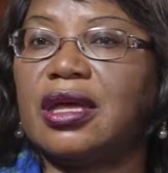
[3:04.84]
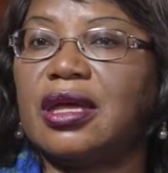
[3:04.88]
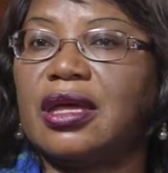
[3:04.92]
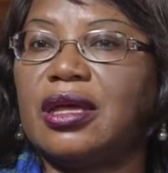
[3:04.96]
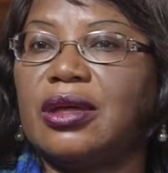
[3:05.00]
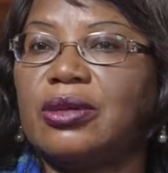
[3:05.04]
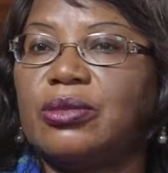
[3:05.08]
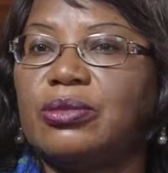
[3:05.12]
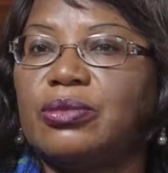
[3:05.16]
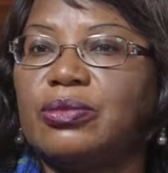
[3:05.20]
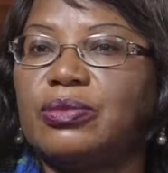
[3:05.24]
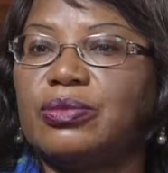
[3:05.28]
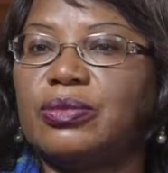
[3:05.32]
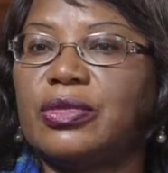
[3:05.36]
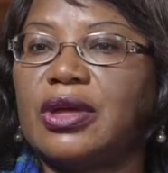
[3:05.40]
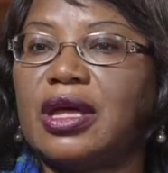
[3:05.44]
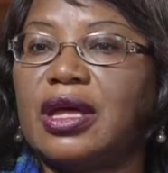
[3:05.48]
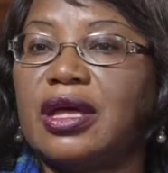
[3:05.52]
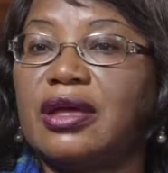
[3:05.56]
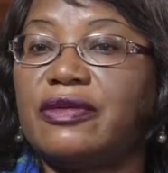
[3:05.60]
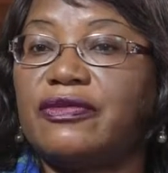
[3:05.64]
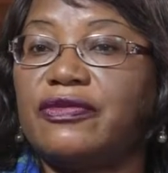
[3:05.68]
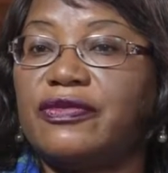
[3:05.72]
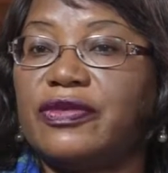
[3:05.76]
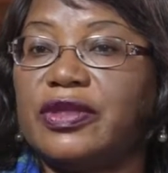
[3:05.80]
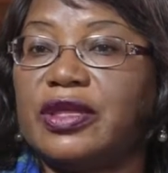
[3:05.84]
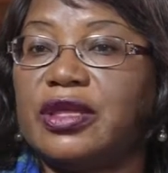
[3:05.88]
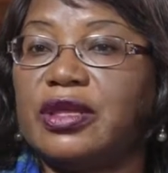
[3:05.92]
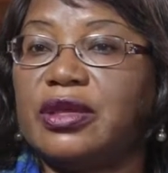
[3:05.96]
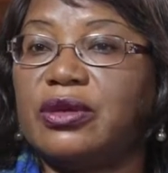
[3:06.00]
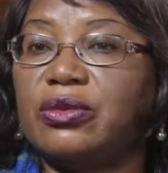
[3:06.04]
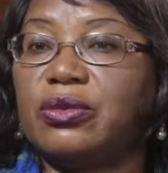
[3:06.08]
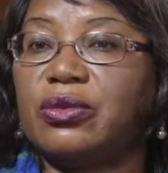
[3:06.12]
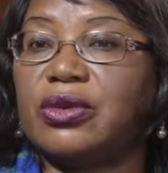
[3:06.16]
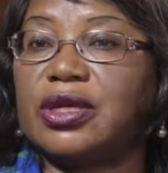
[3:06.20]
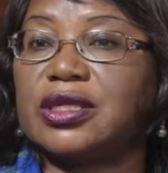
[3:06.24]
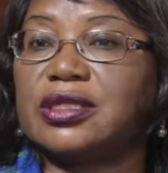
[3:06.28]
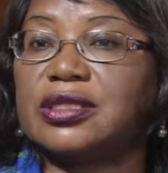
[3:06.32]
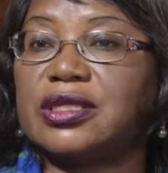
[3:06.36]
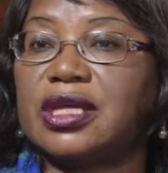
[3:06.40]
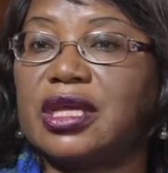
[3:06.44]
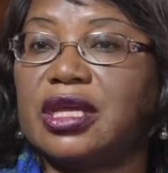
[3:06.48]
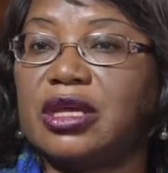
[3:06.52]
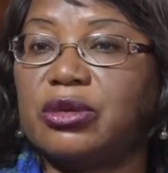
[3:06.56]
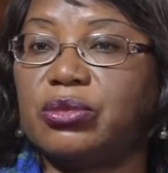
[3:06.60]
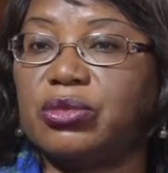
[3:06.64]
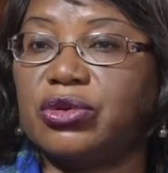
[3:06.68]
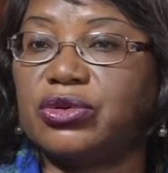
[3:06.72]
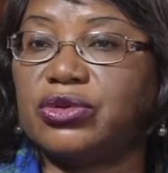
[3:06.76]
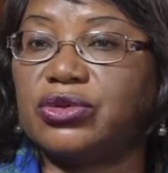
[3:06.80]
AFI was
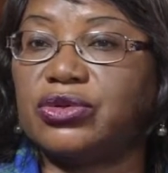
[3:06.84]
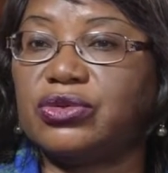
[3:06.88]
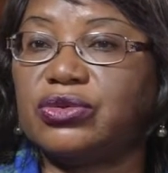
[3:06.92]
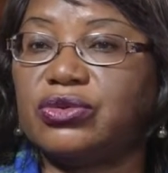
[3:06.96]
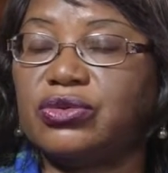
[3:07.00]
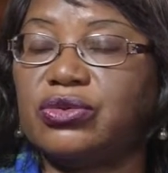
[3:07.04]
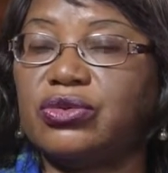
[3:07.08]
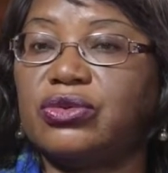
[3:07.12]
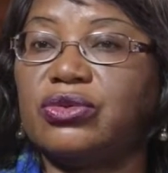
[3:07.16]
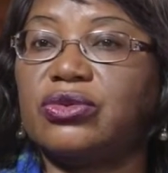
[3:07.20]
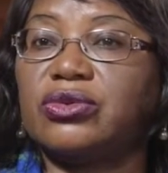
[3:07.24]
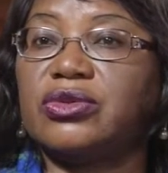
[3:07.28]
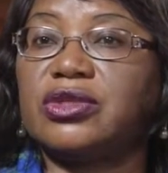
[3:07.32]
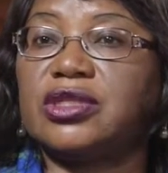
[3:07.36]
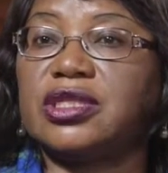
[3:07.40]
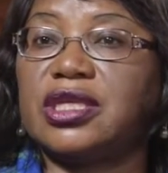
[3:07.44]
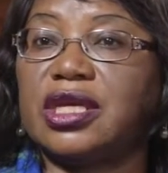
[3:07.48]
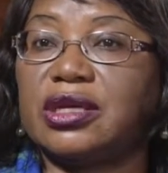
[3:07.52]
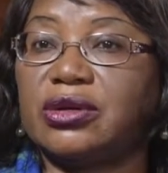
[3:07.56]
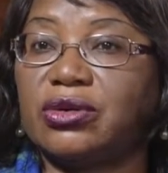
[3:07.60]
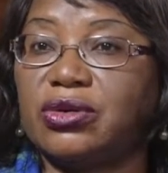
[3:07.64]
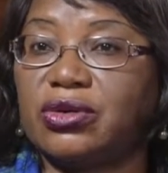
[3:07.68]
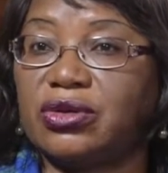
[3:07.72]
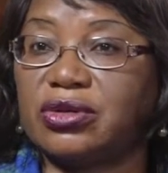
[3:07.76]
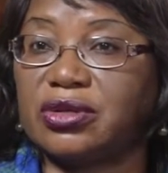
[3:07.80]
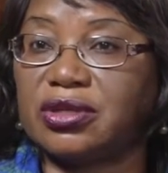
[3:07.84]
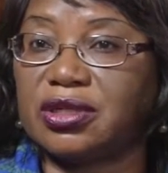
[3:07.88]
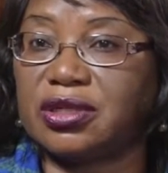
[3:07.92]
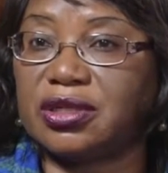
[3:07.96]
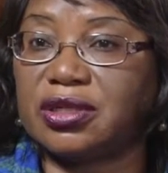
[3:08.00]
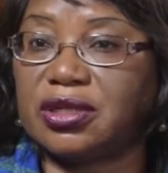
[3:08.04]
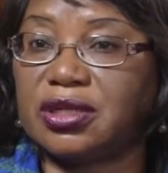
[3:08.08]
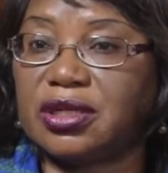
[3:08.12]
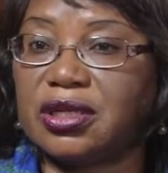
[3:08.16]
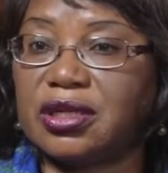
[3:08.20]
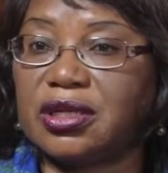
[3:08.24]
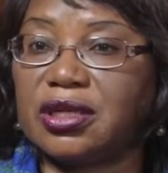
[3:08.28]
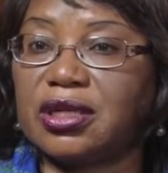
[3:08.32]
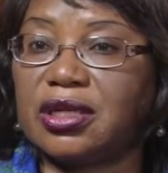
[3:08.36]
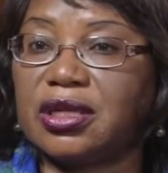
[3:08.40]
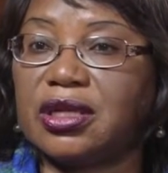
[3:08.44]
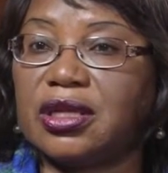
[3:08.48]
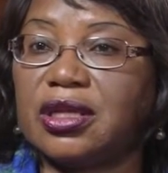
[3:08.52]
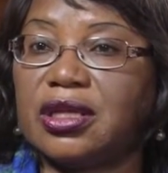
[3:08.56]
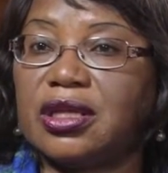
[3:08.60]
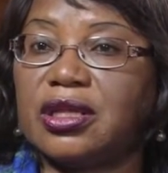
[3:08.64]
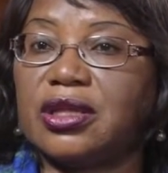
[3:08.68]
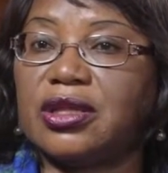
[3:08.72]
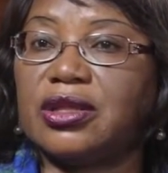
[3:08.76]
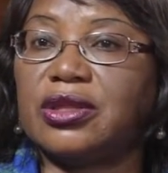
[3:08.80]
able to take on
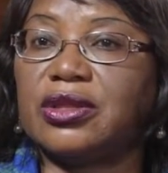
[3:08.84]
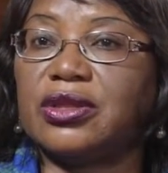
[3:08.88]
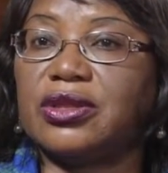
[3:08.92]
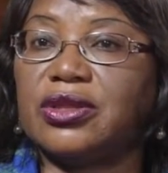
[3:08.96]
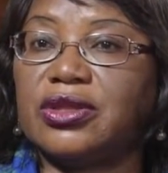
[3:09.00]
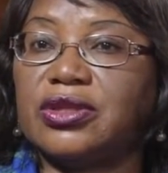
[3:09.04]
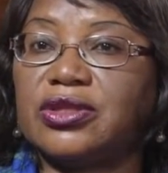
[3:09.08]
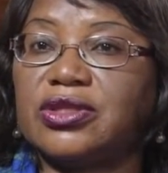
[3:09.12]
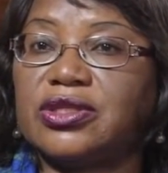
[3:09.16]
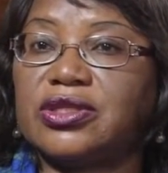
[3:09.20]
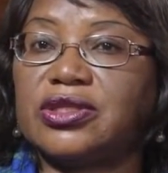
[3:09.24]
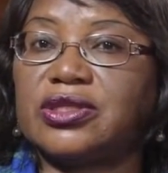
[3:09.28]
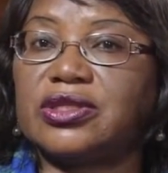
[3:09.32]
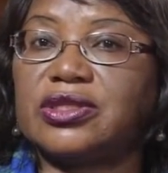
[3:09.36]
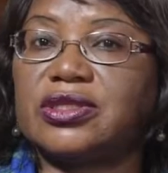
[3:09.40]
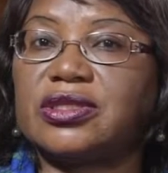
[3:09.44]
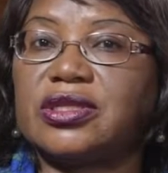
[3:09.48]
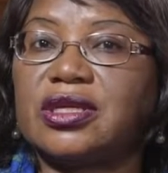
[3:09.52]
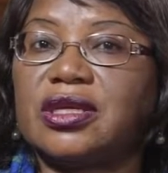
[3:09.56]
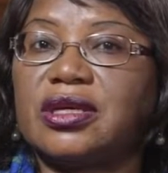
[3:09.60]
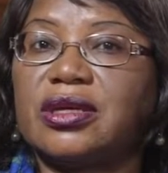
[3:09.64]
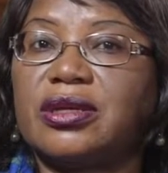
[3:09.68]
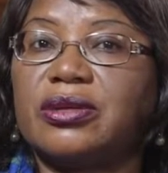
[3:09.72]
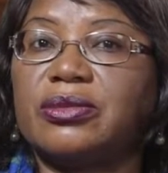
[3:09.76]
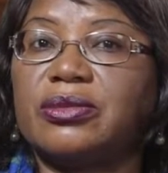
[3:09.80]
this